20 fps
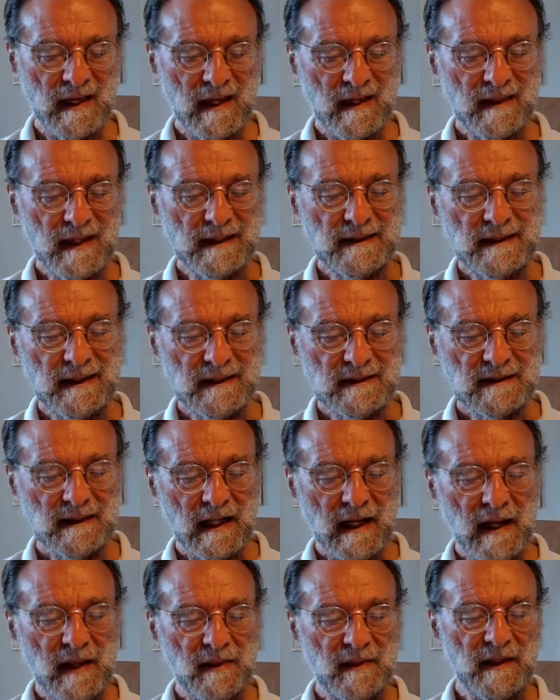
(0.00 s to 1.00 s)
That is,
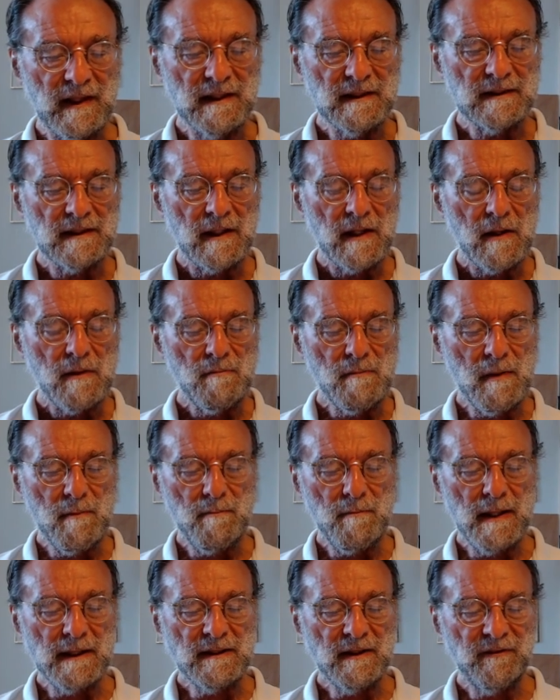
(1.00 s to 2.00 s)
these
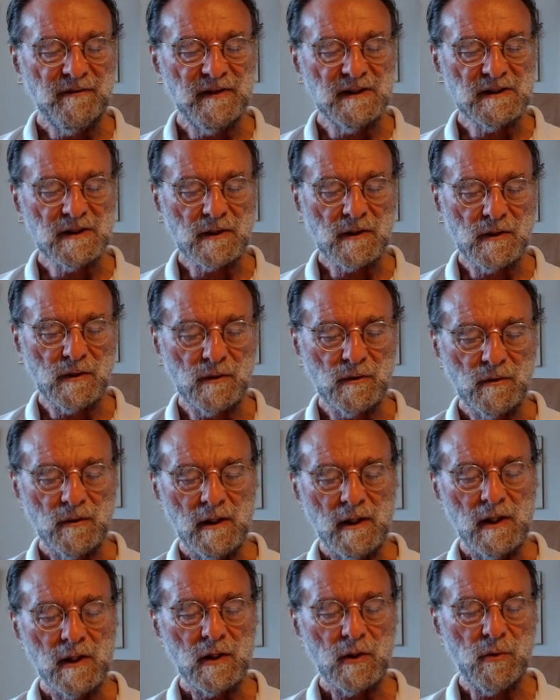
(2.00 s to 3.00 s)
metaphysical,
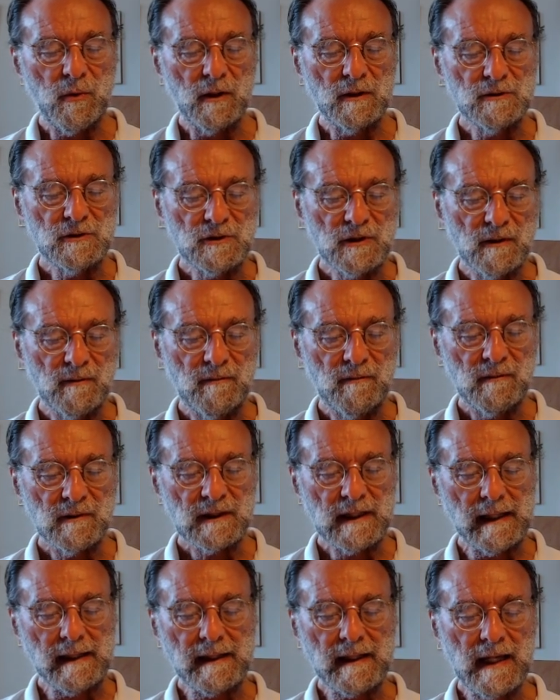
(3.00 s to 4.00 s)
quantum,
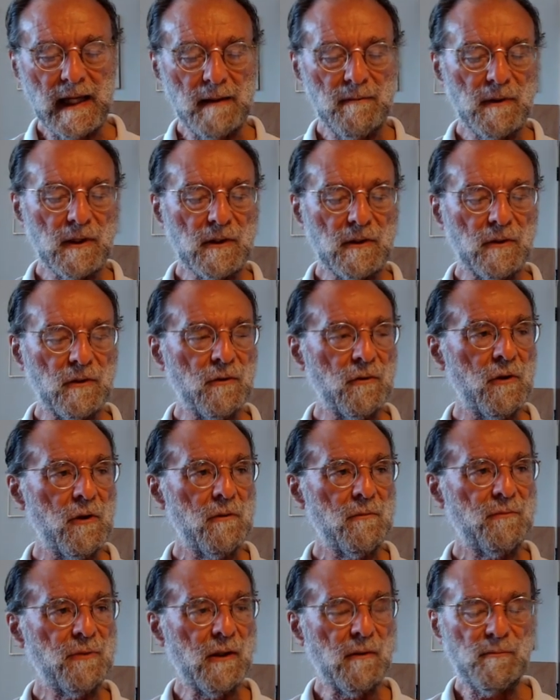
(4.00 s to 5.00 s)
chemical,
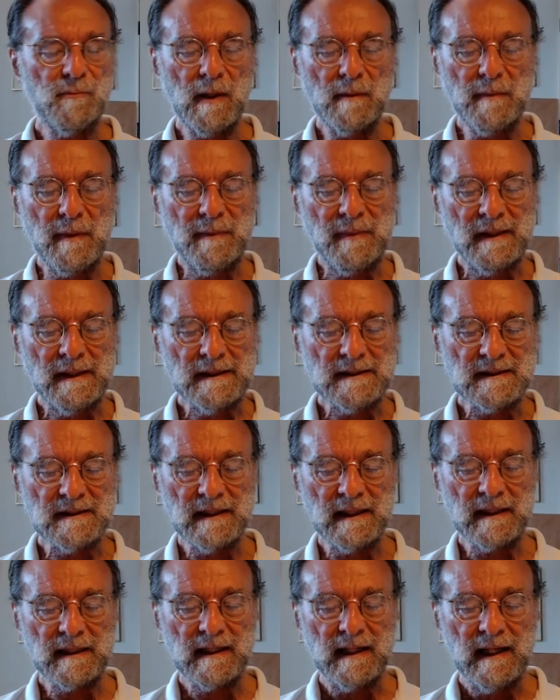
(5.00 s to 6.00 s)

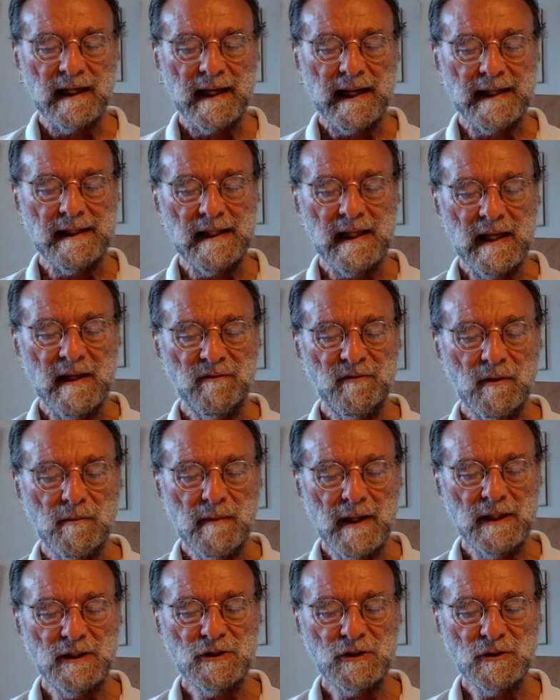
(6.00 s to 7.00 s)
probabilistic and
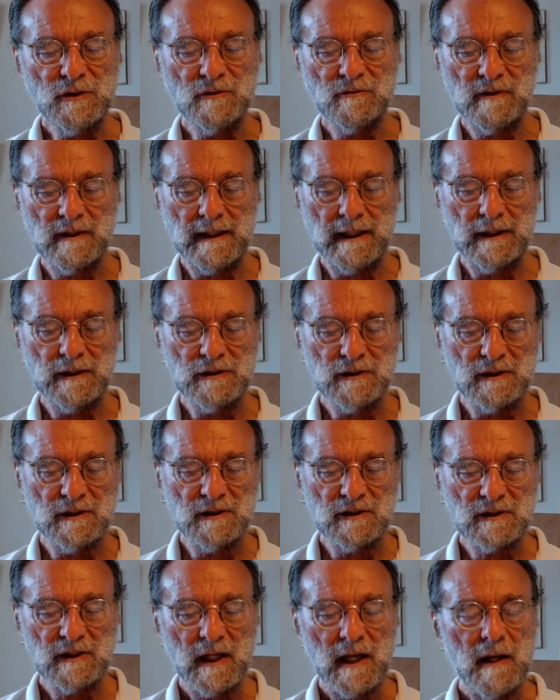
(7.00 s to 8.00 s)
informational
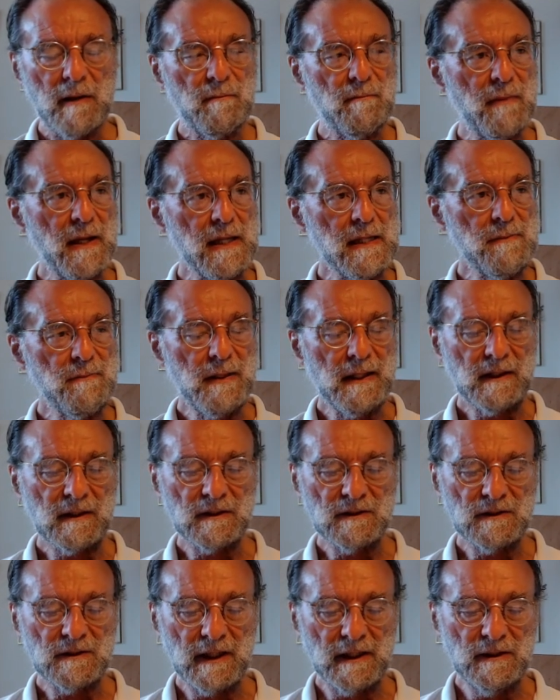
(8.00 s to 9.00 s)
relations may be
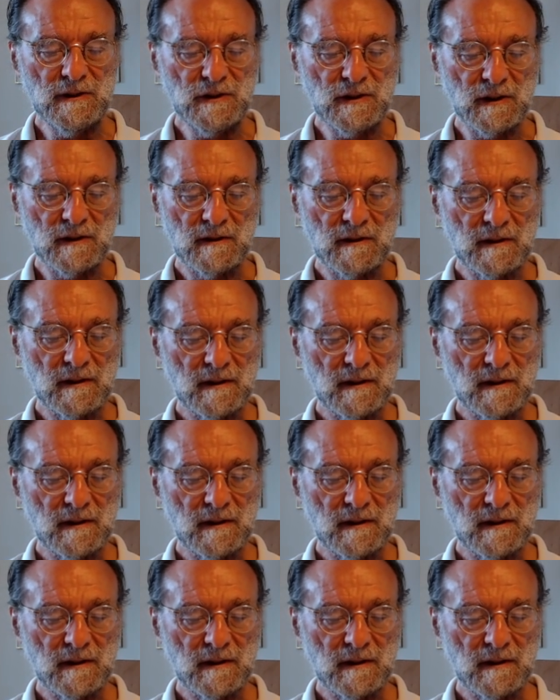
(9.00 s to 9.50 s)
contingent,